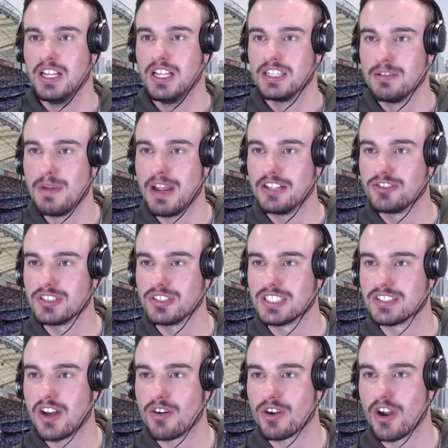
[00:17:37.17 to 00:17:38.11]
The man dressed
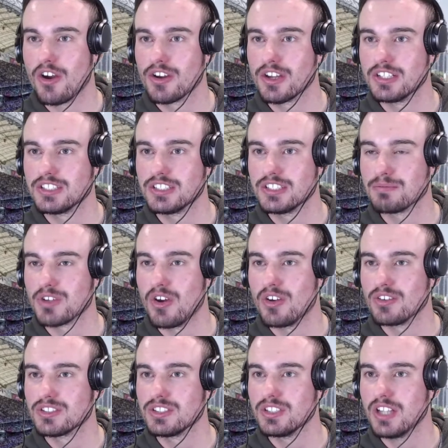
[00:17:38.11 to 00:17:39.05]
as Hulk Hogan jumped
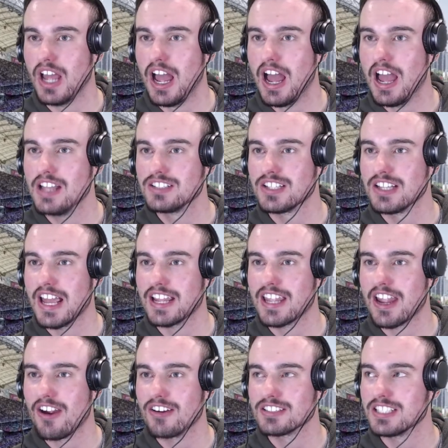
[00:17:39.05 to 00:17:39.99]
on into that
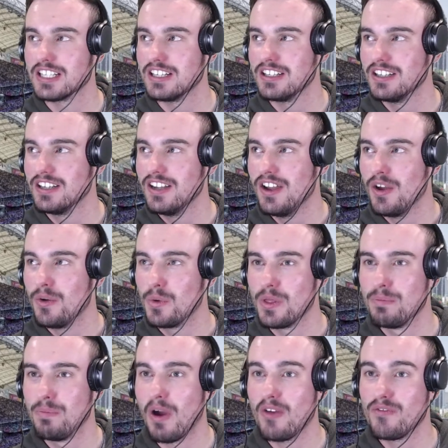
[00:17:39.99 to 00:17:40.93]
character
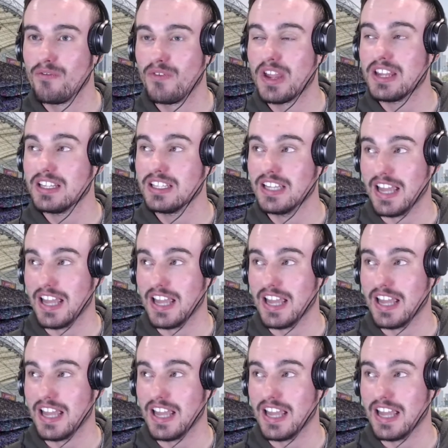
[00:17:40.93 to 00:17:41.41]
with both feet.